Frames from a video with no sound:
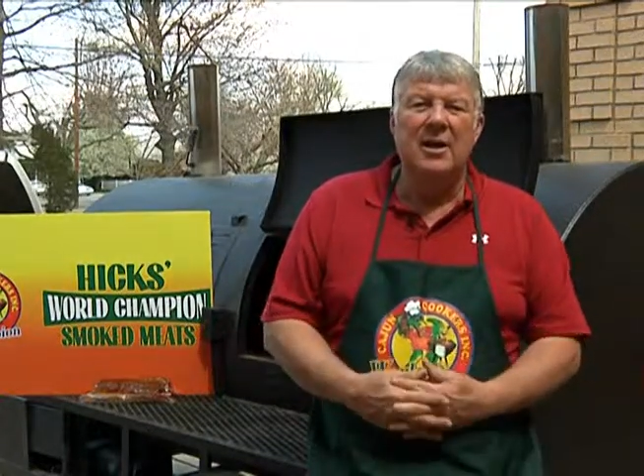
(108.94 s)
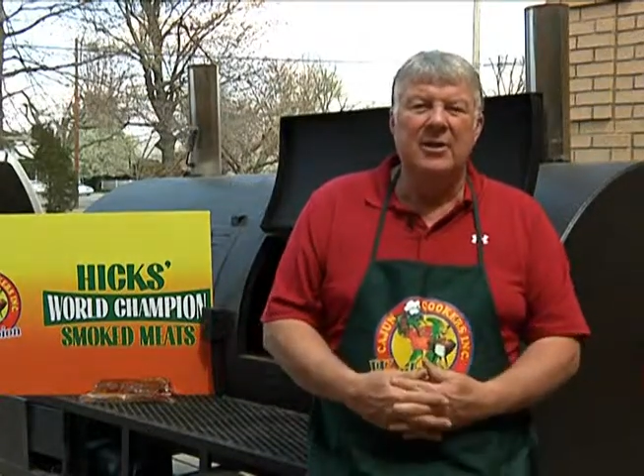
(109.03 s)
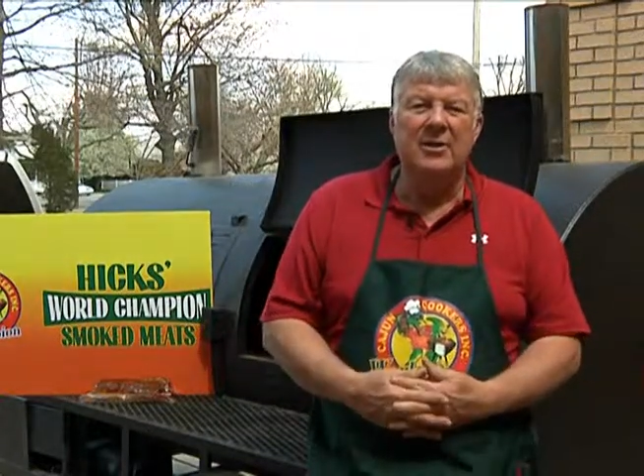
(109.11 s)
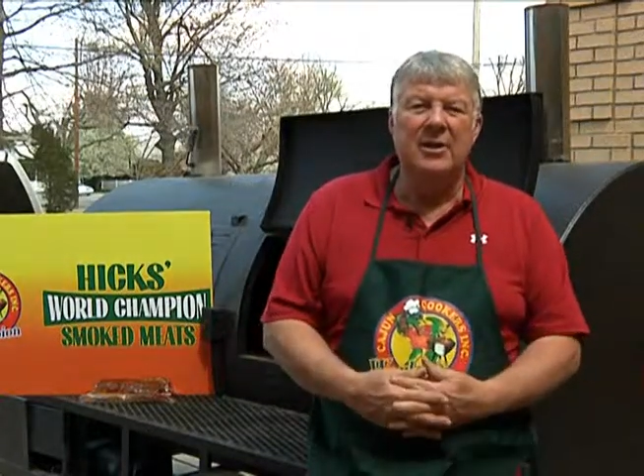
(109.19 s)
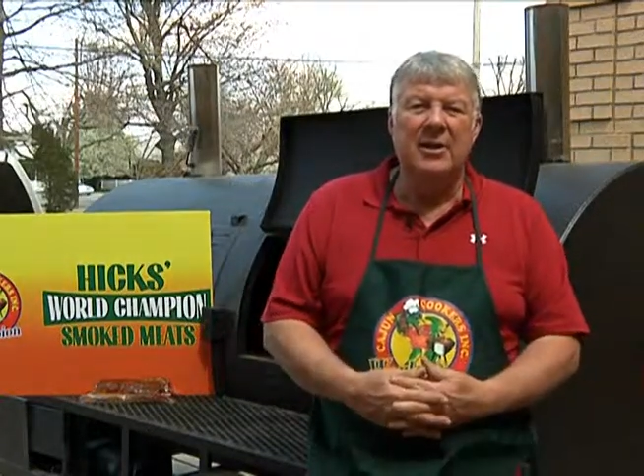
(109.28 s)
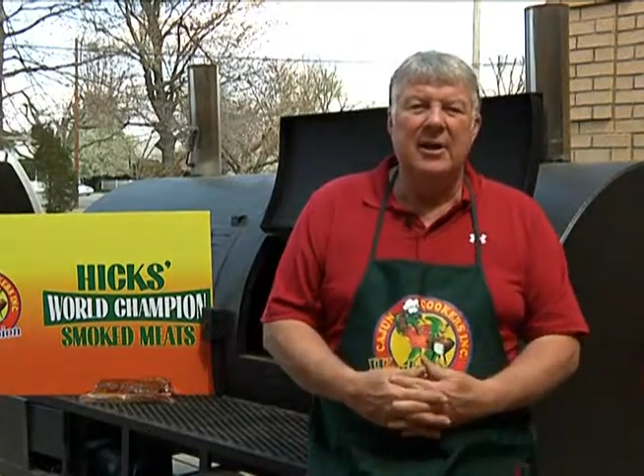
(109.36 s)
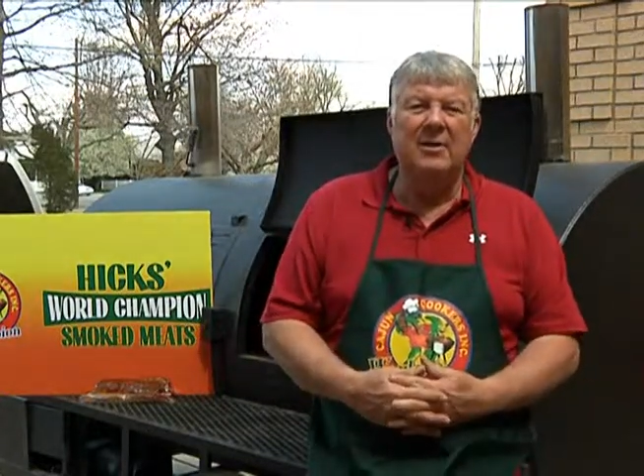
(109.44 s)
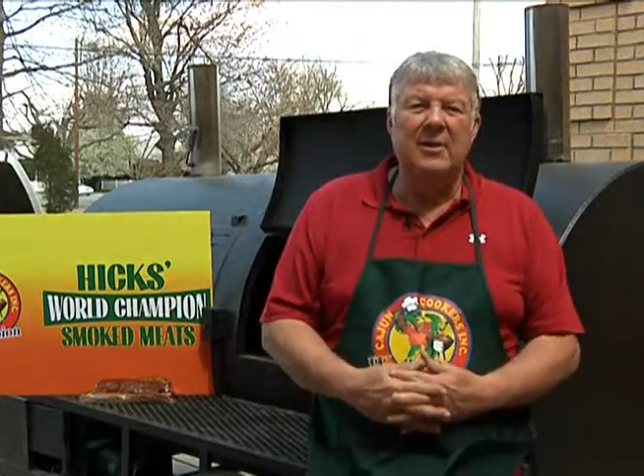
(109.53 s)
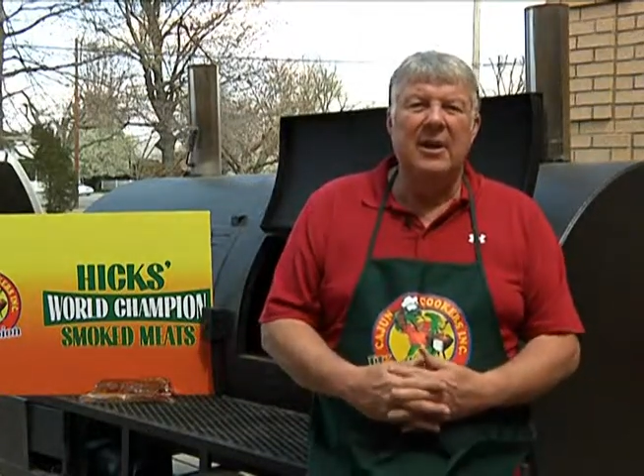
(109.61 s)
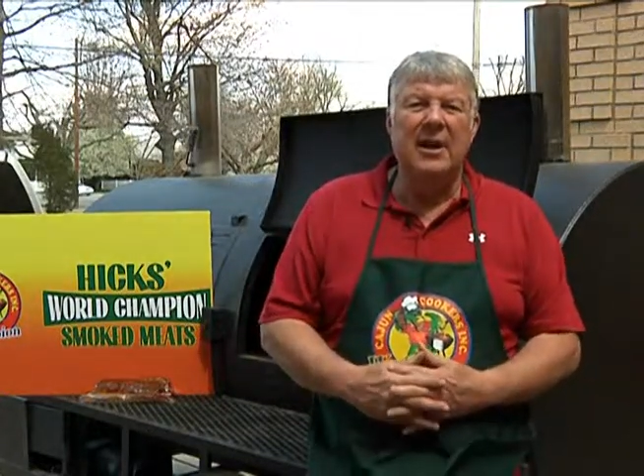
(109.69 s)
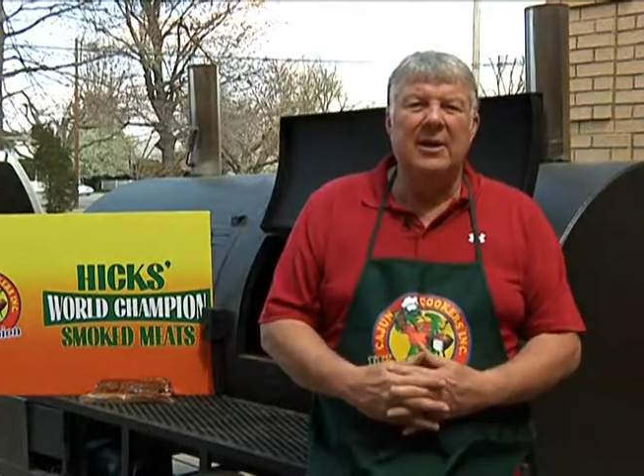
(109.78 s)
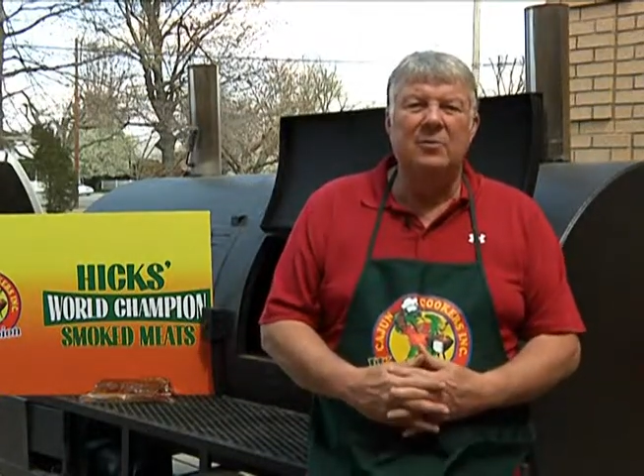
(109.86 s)
until I
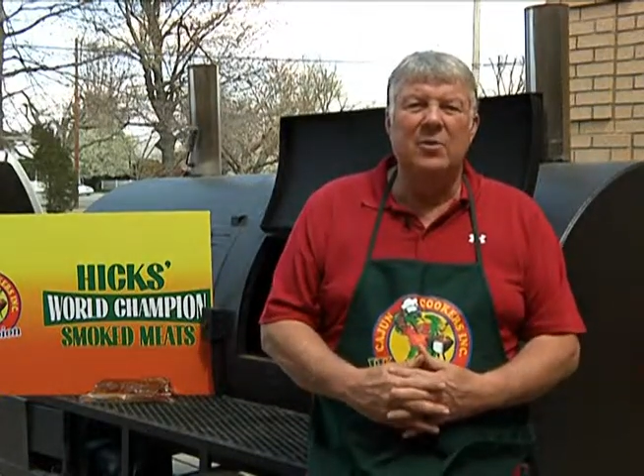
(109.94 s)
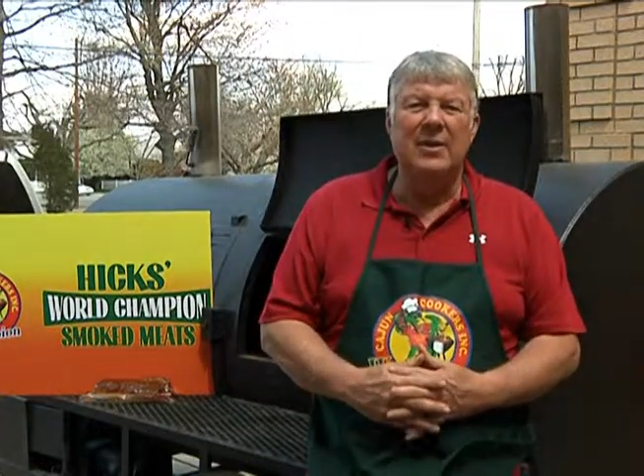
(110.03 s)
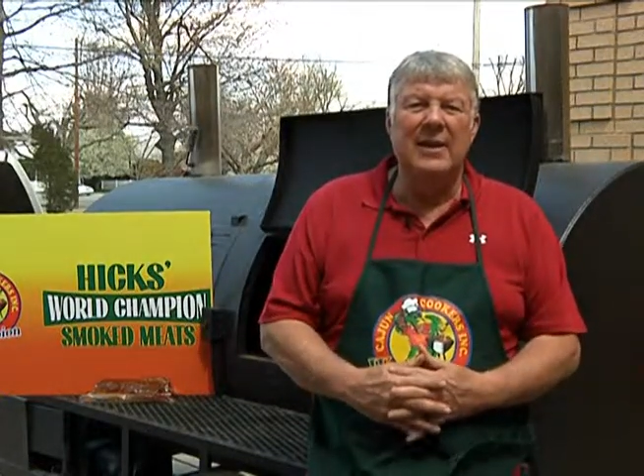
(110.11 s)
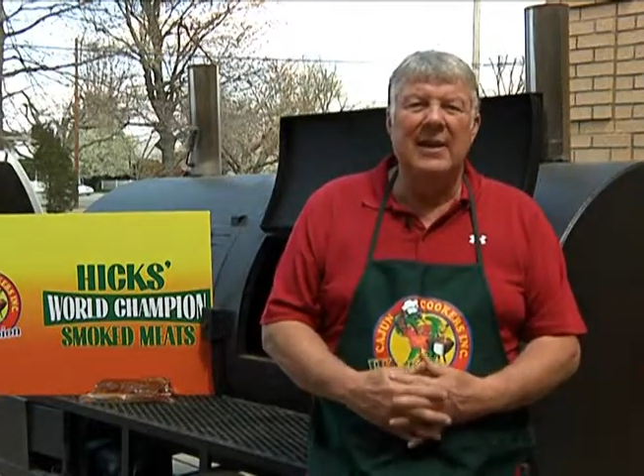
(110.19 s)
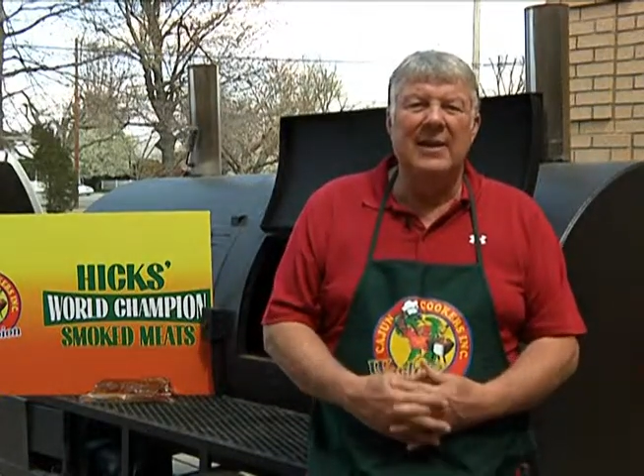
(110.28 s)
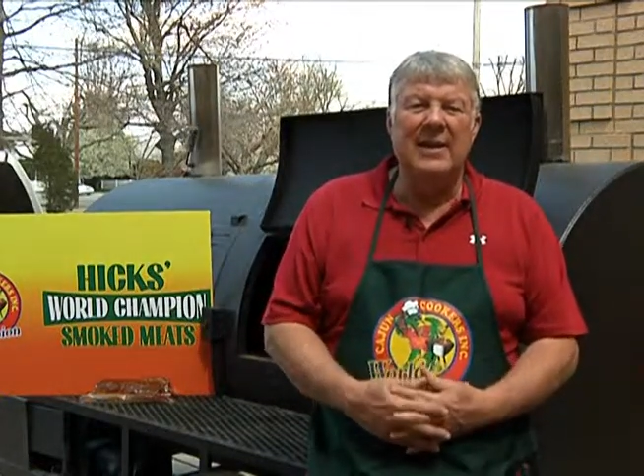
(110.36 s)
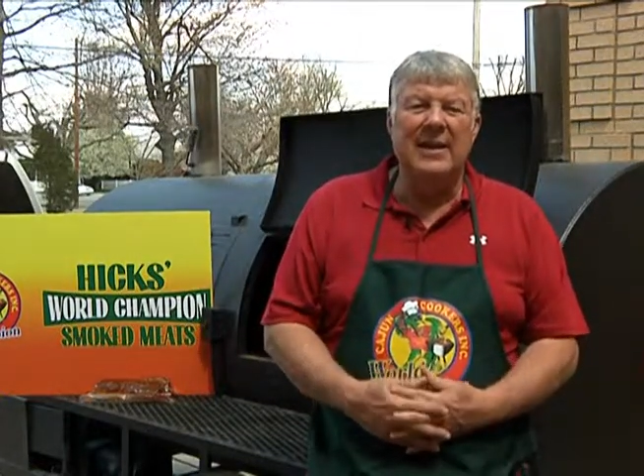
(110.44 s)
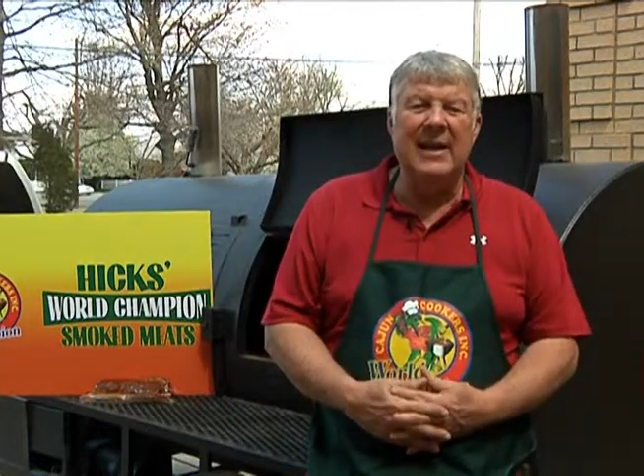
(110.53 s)
realized one day that